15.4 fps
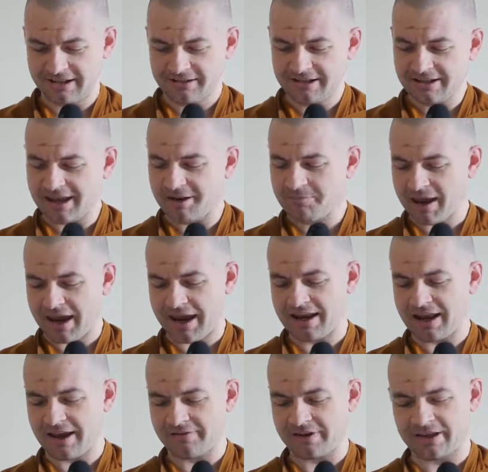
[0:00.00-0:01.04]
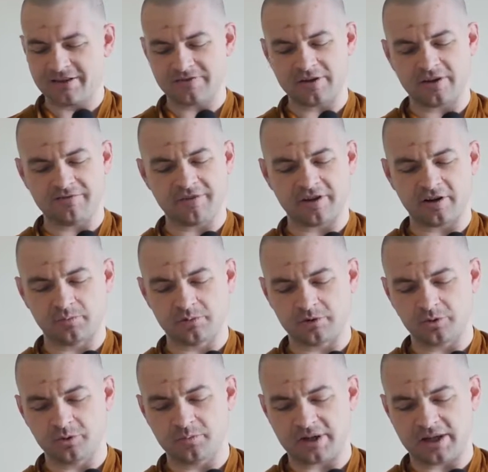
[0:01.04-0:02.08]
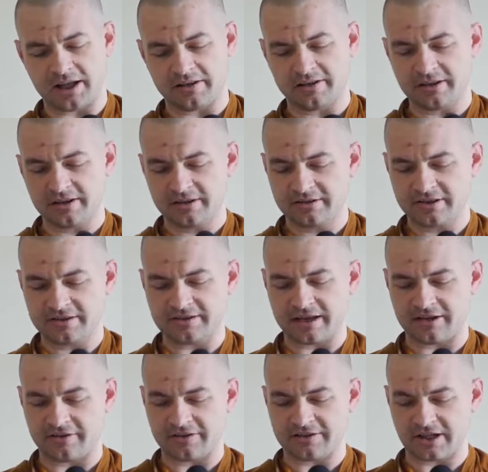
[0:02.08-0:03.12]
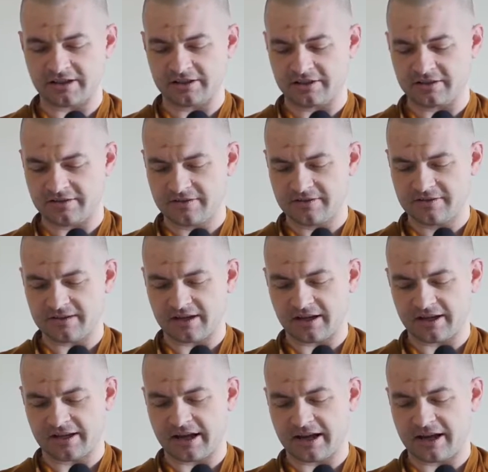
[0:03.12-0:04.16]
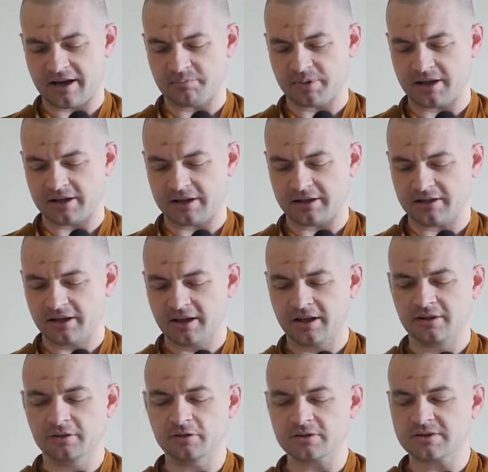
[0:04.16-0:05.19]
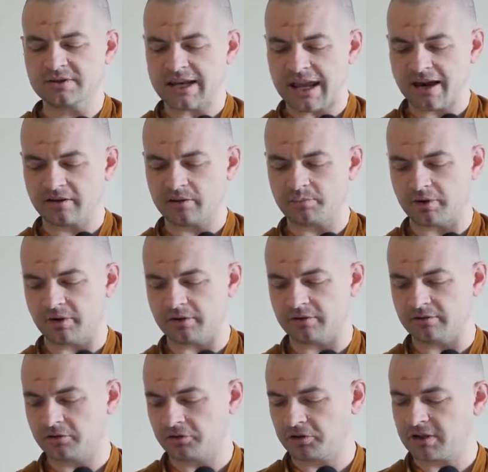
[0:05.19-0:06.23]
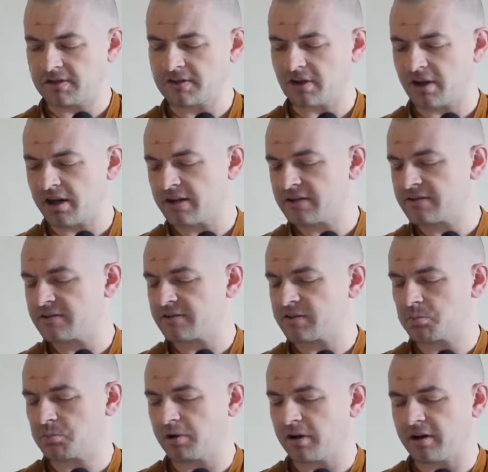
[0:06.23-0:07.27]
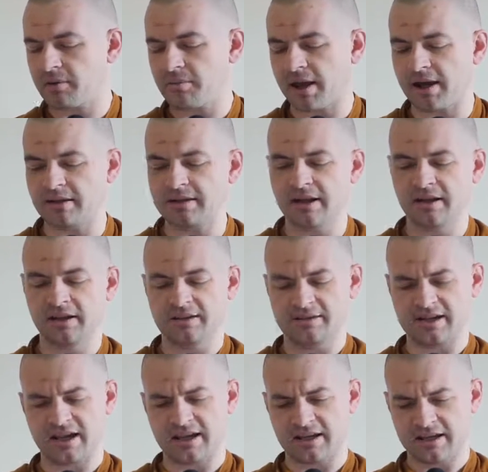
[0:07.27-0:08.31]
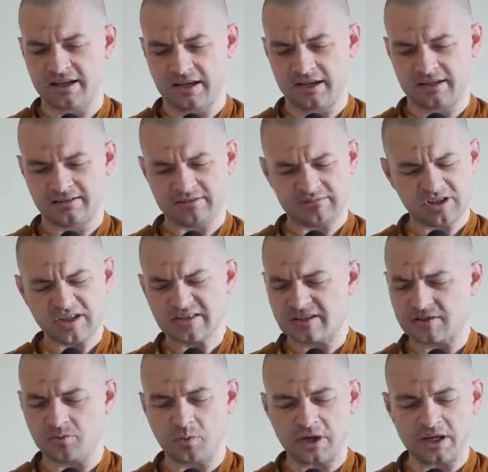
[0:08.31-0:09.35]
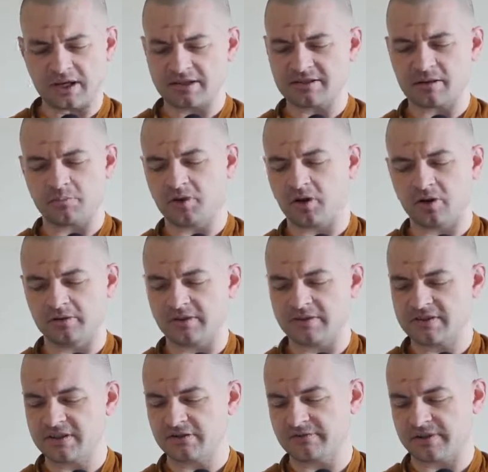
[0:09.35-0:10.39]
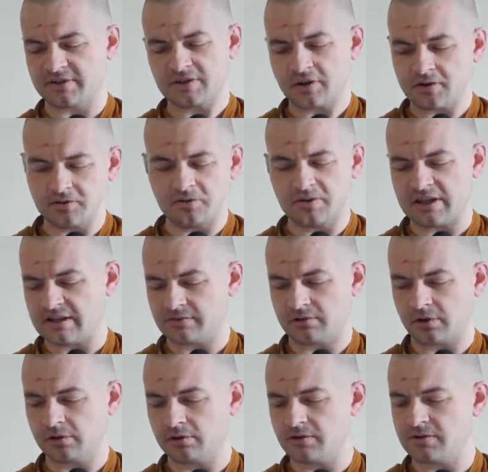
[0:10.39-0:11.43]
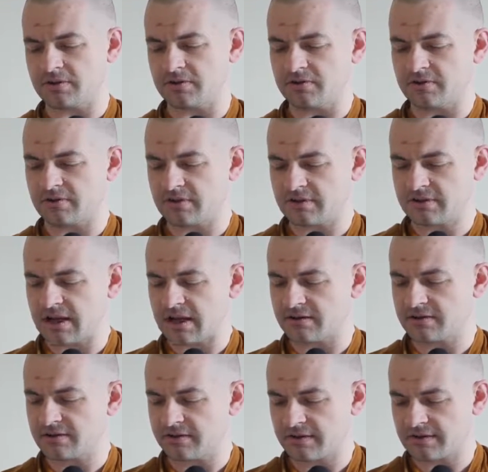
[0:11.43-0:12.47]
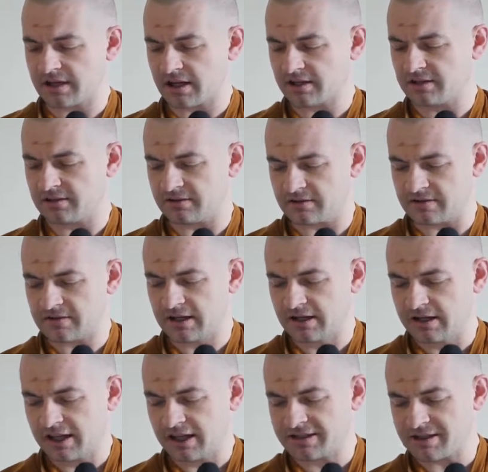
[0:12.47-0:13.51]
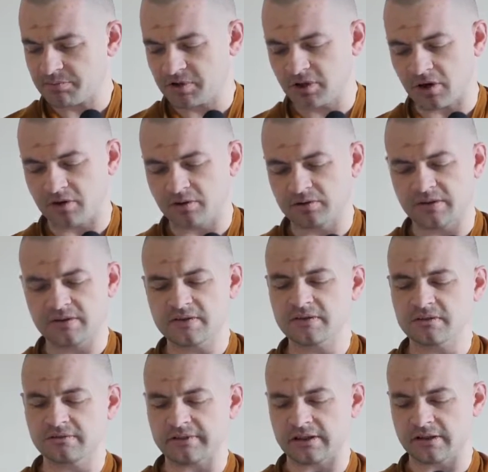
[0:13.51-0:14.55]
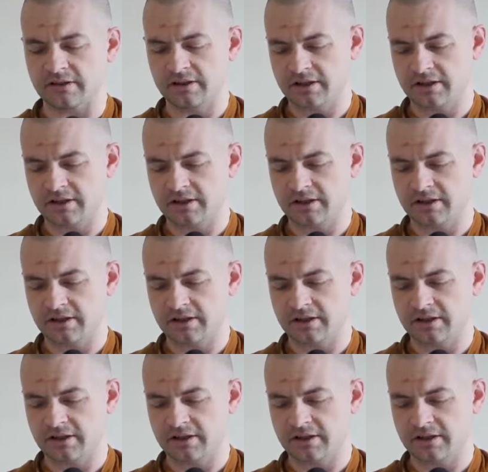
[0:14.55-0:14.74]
Then that man, having given the venerable Upananda, the son of the Sakyans, a kahapana, looked down upon, criticised, spread it about, saying, "Just as we accept gold and silver, so do these recluses, the sons of the Sakyans, accept gold and silver."